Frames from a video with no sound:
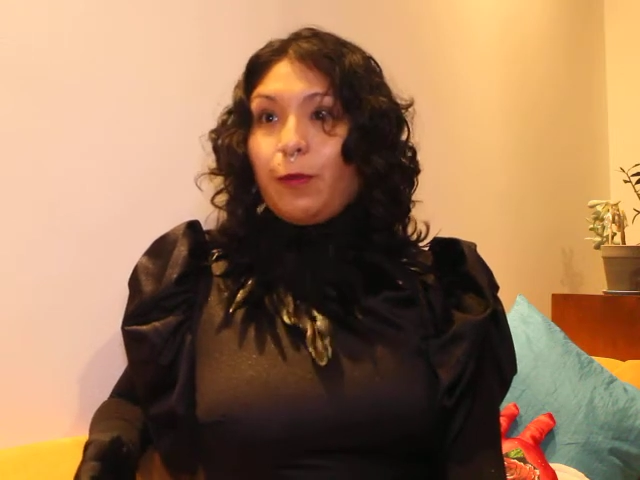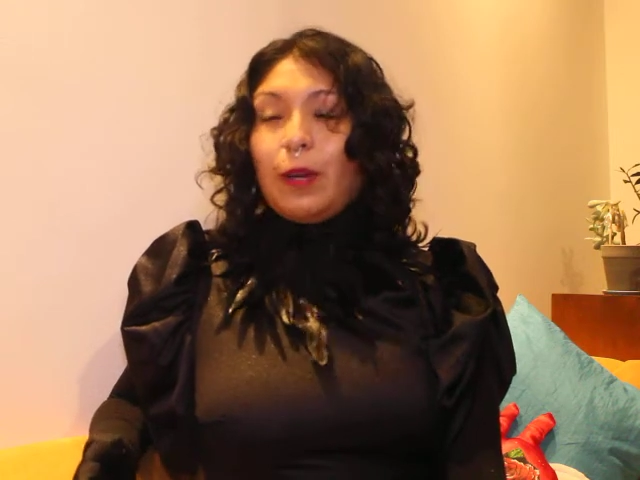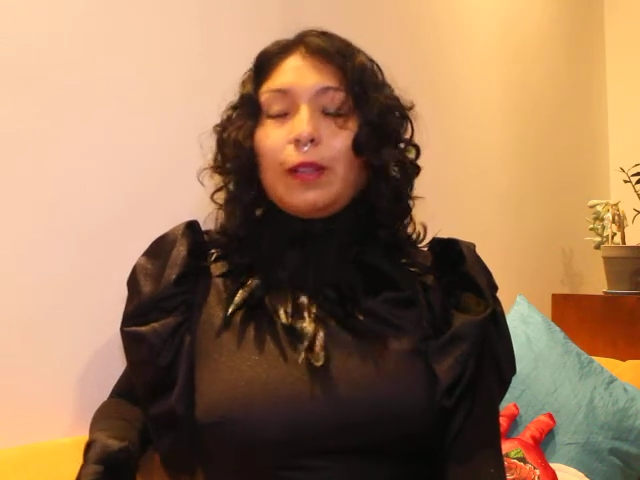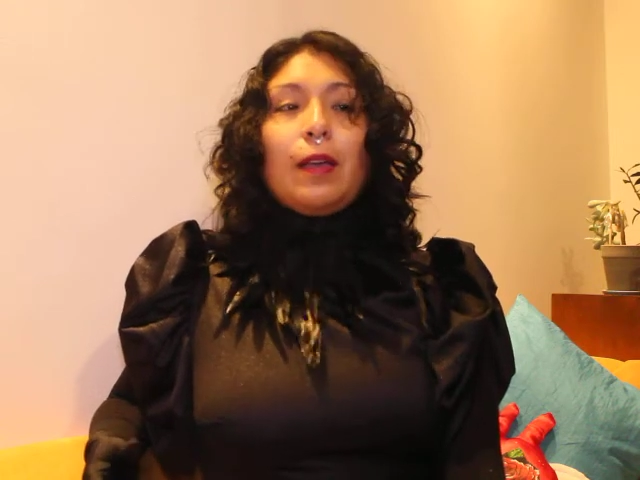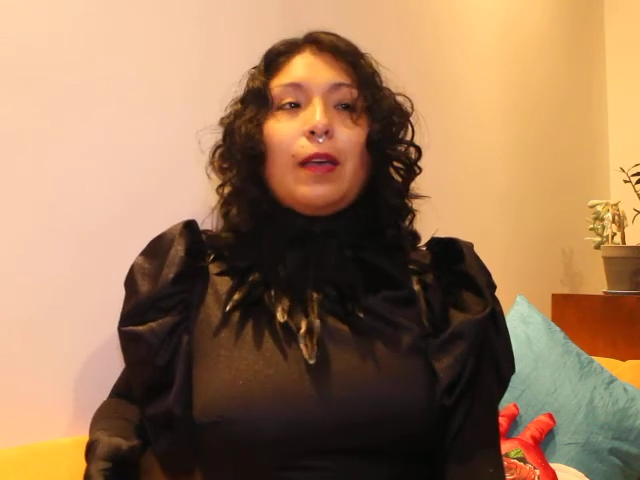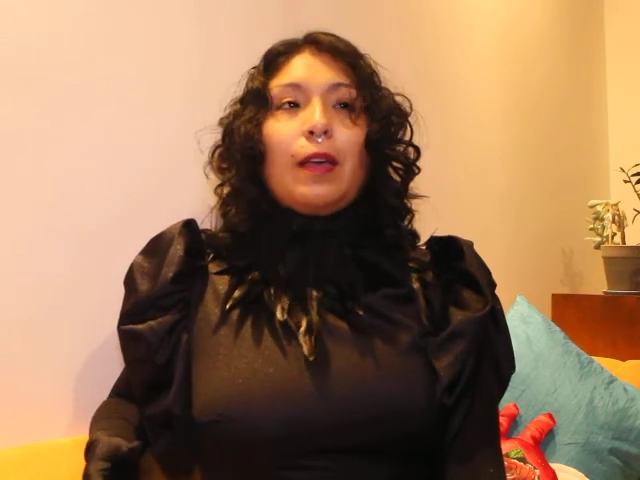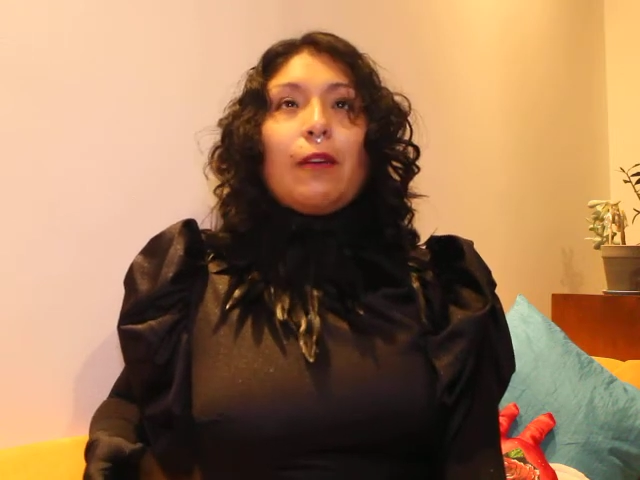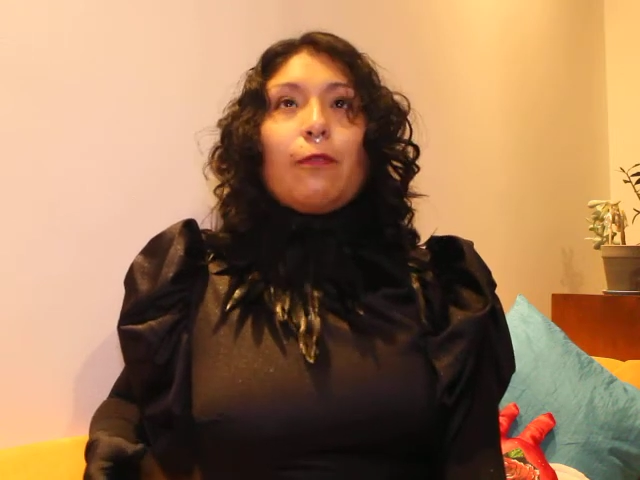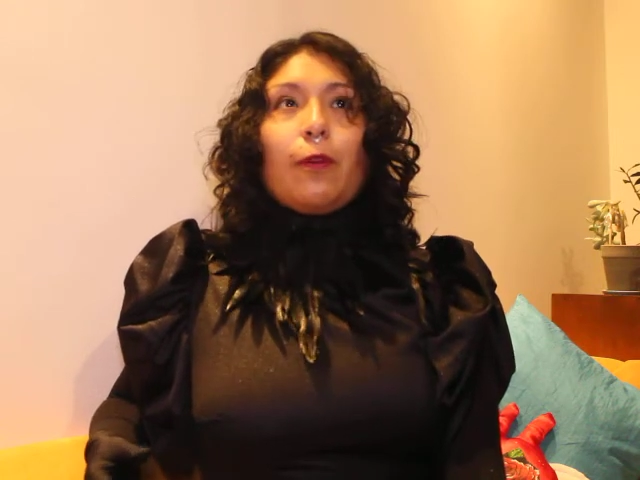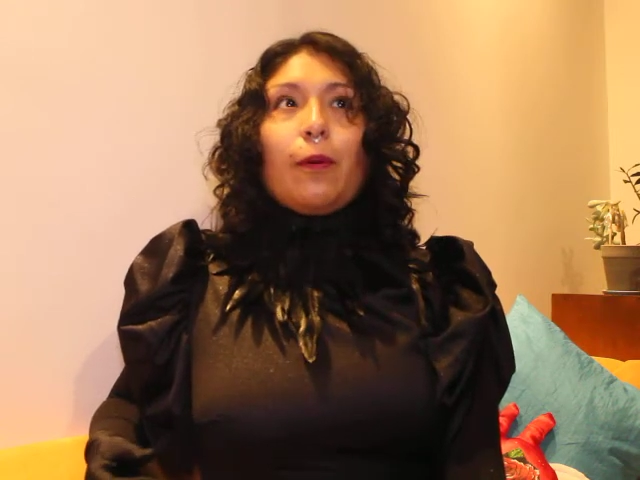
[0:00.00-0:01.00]
But
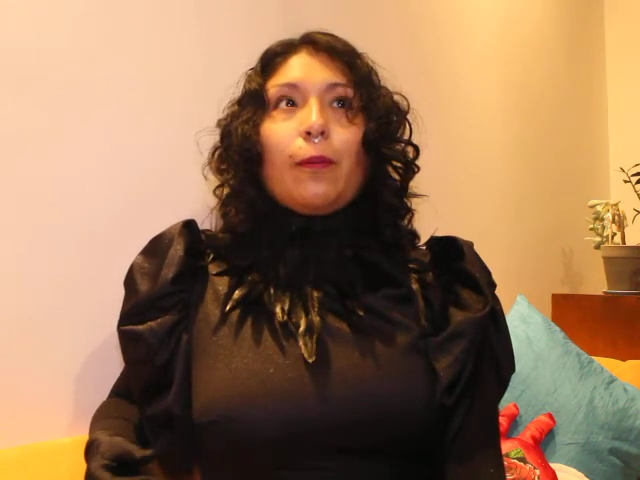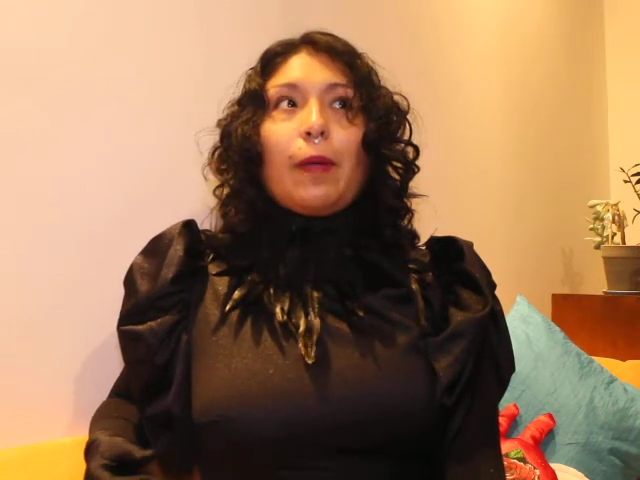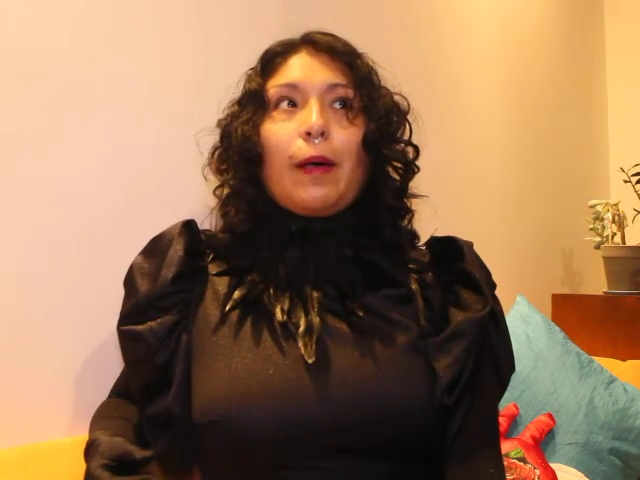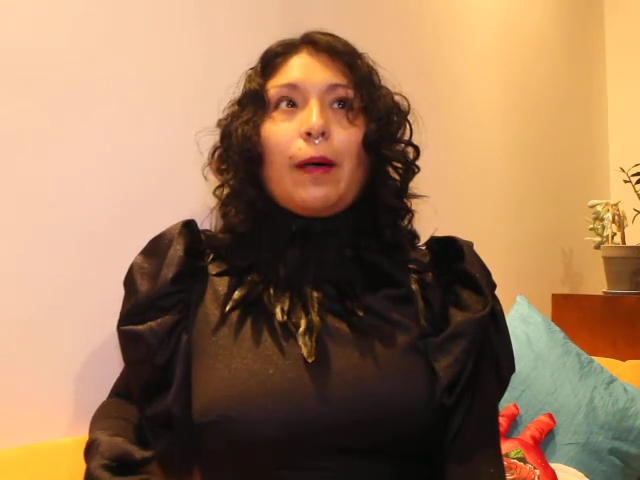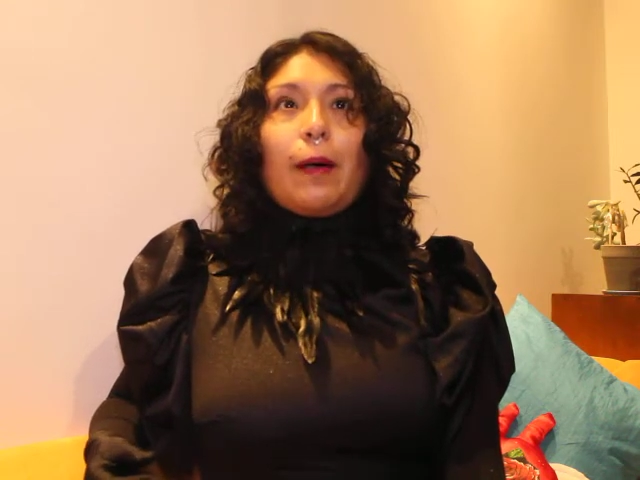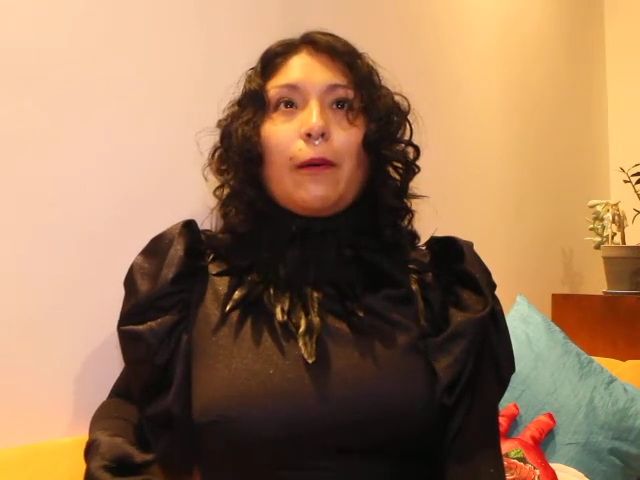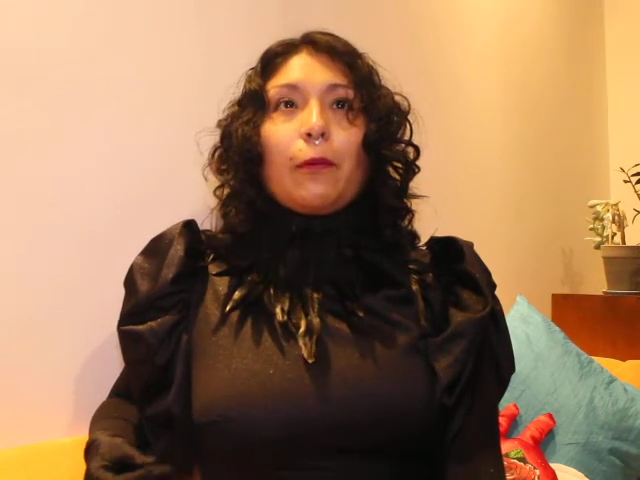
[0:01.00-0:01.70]
from uh,